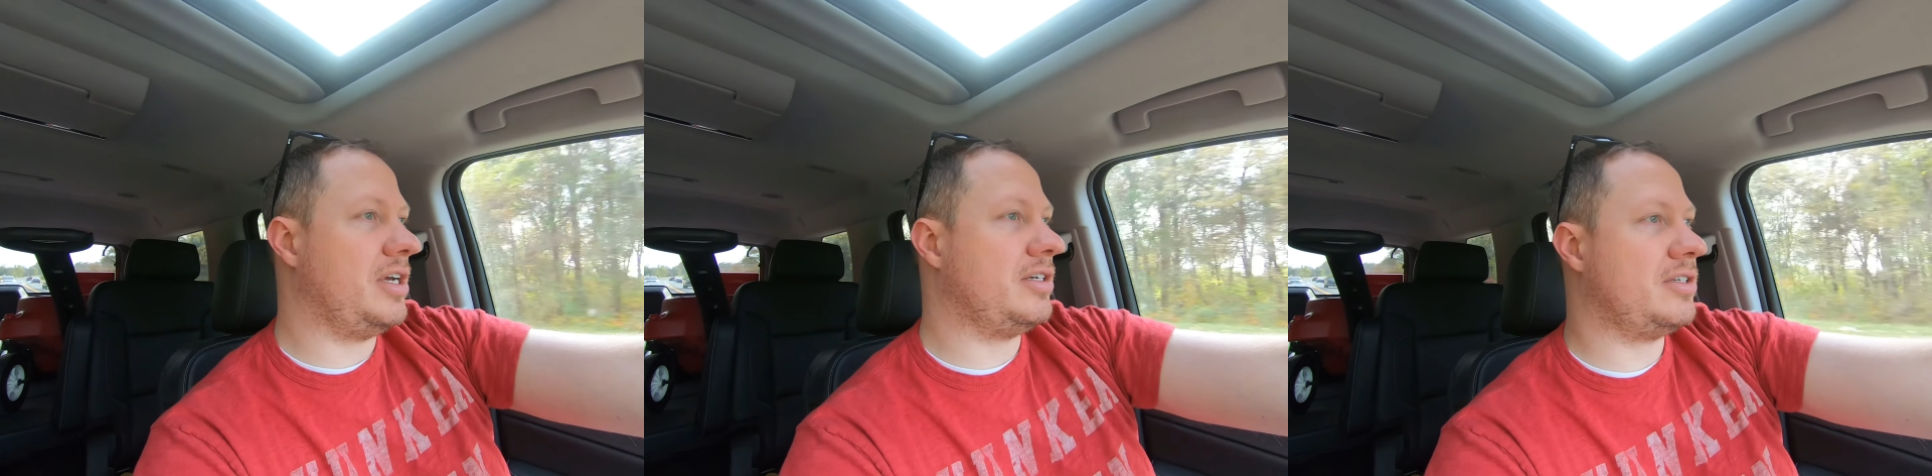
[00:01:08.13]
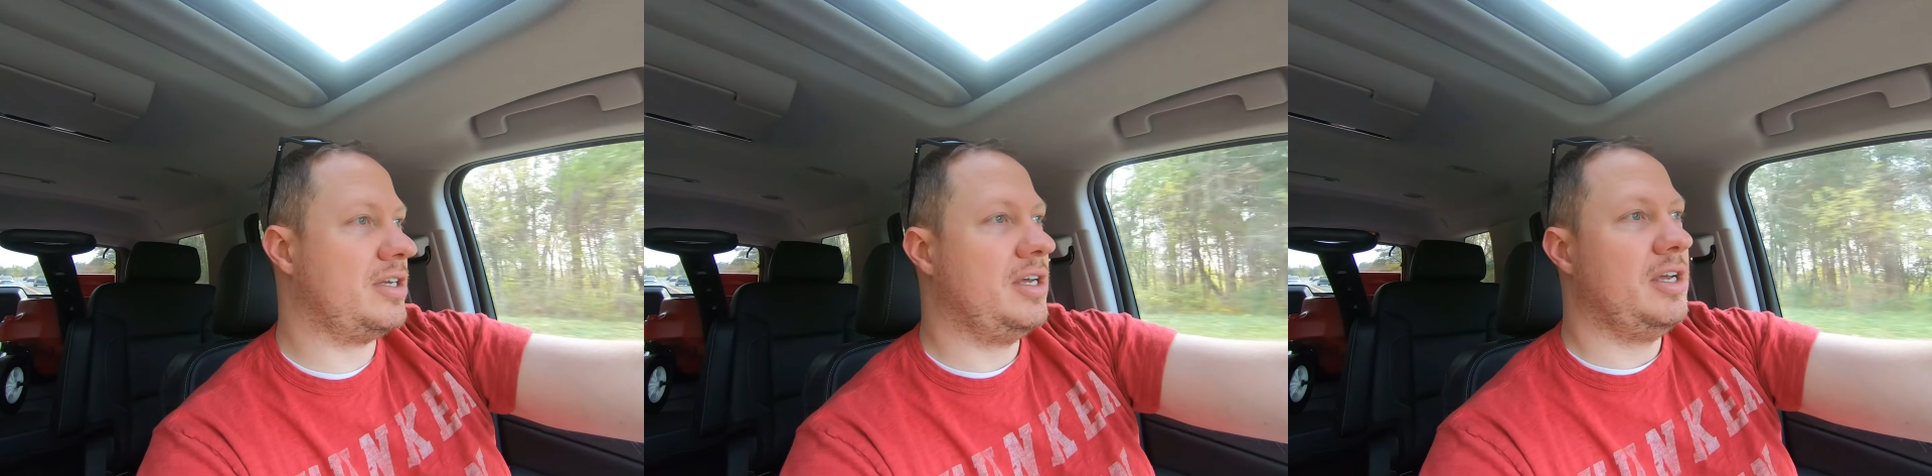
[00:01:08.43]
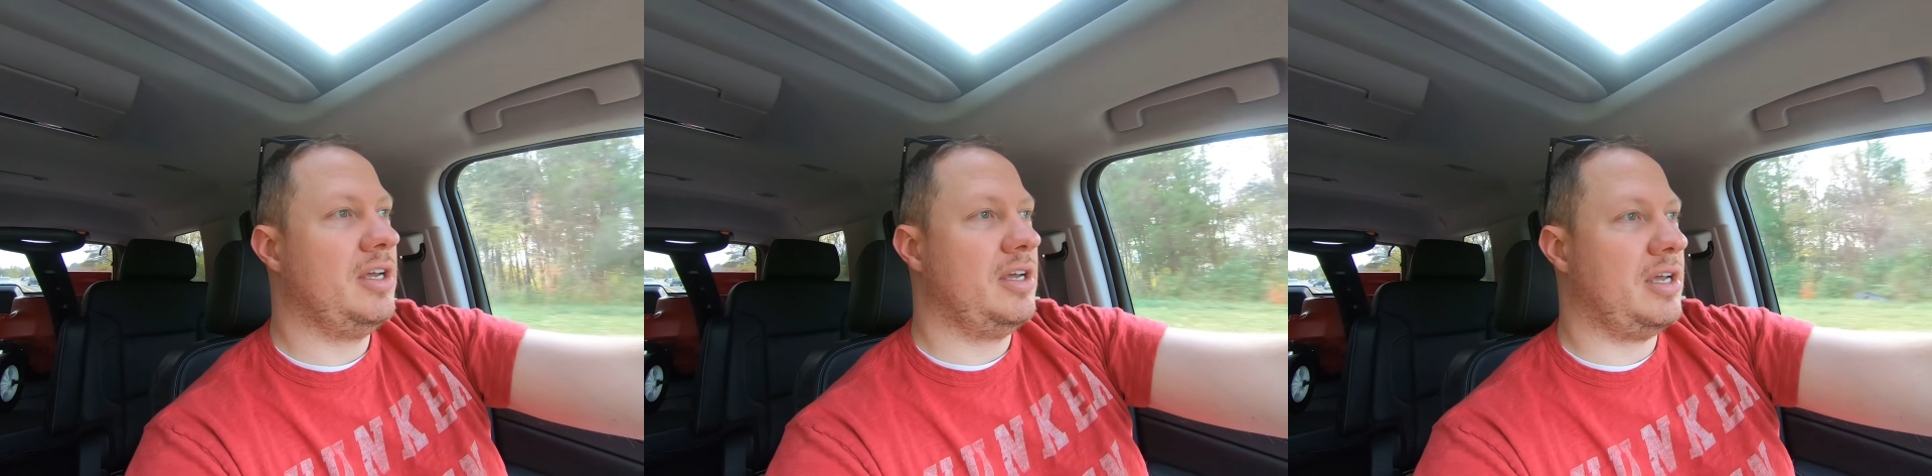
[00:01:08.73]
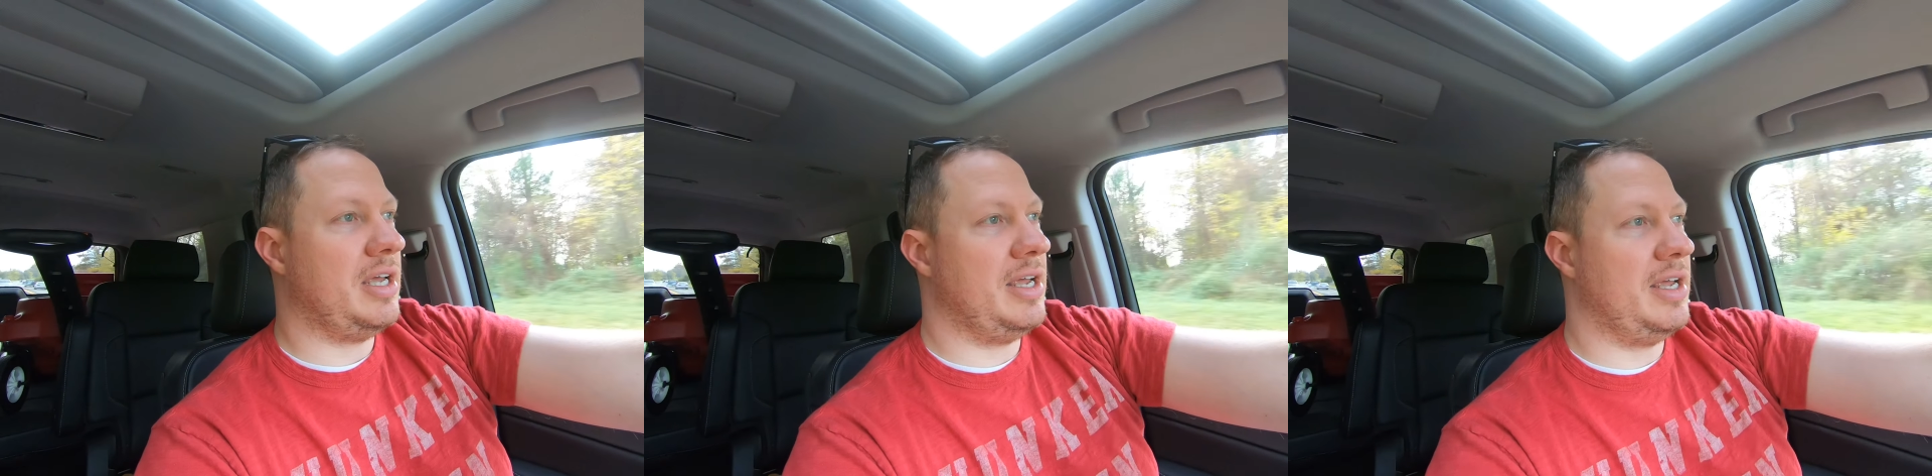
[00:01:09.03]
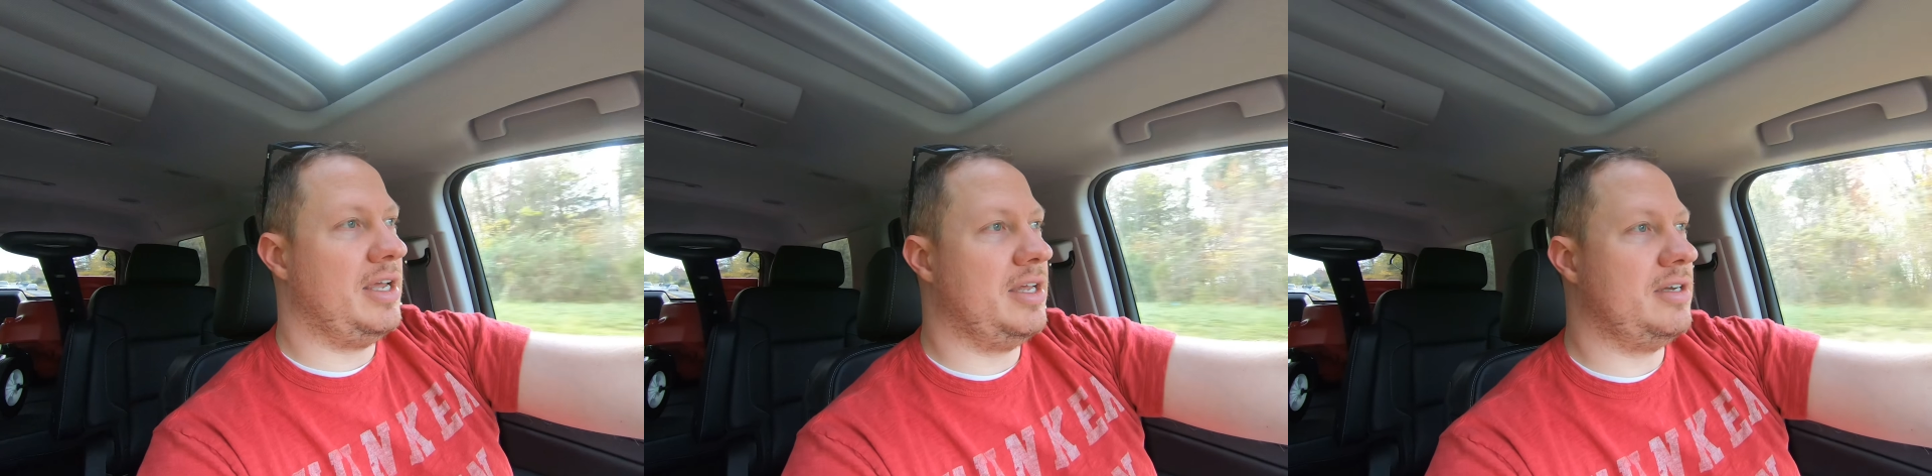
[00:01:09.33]
sakes.
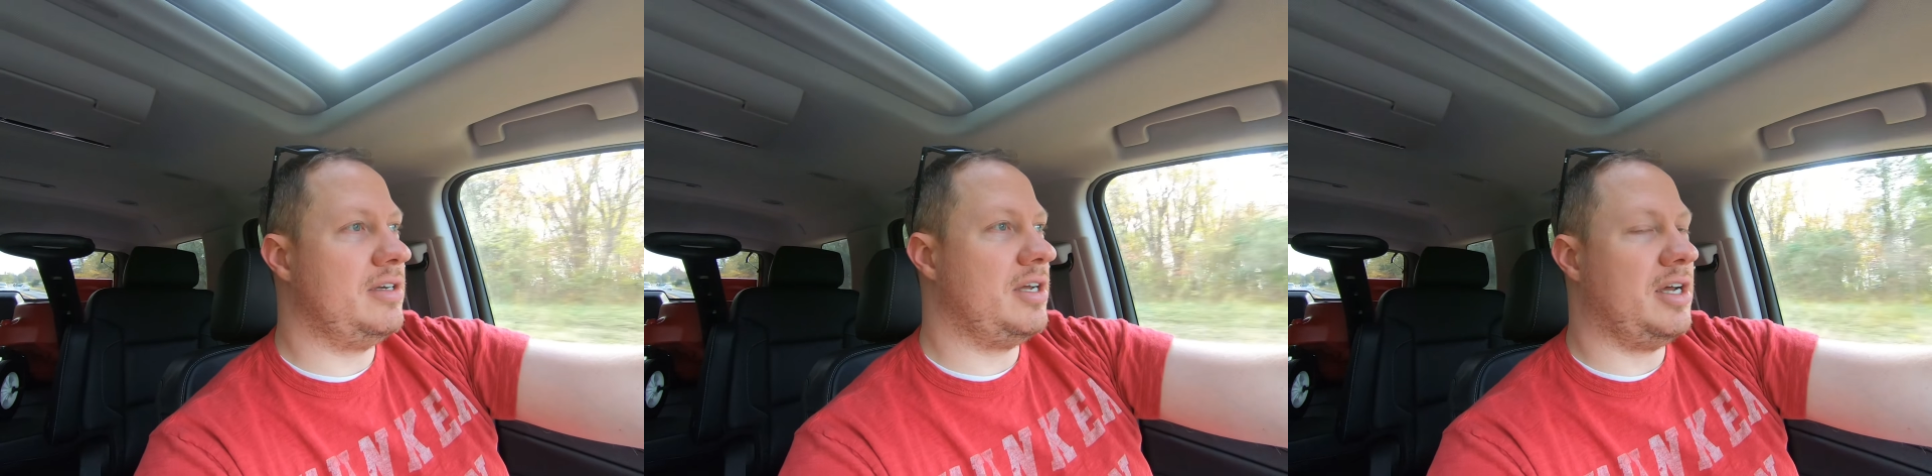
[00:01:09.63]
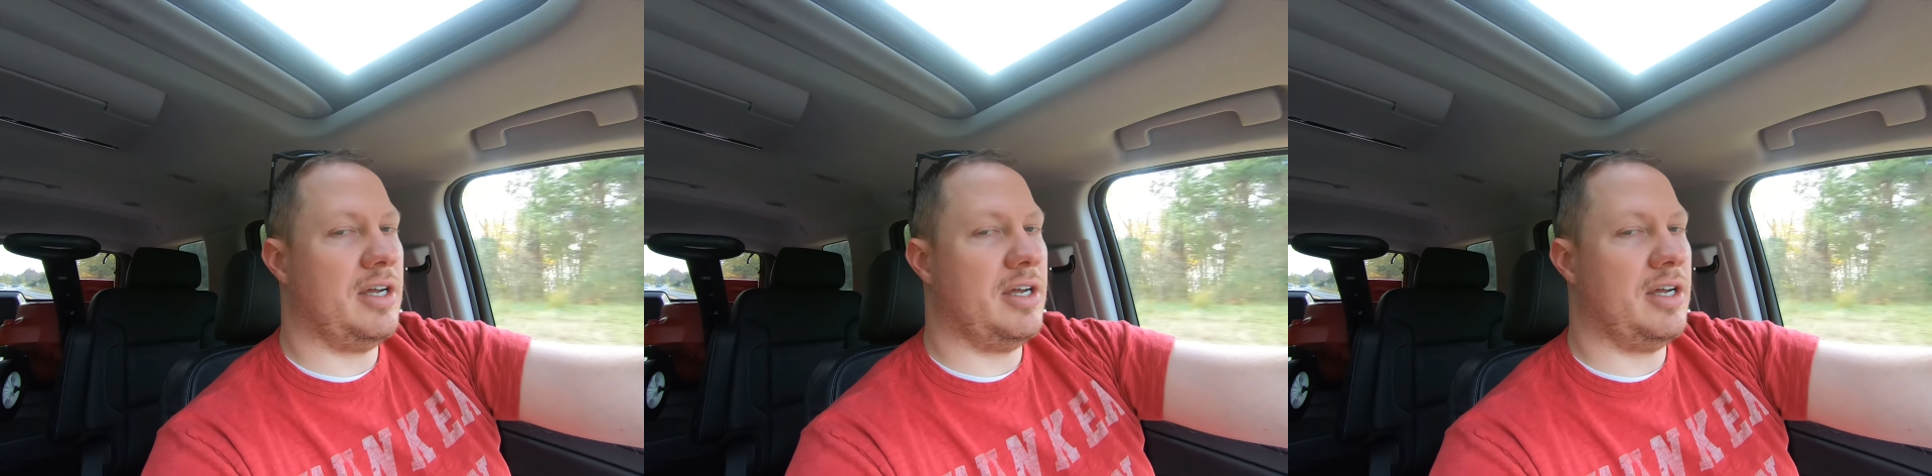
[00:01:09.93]
And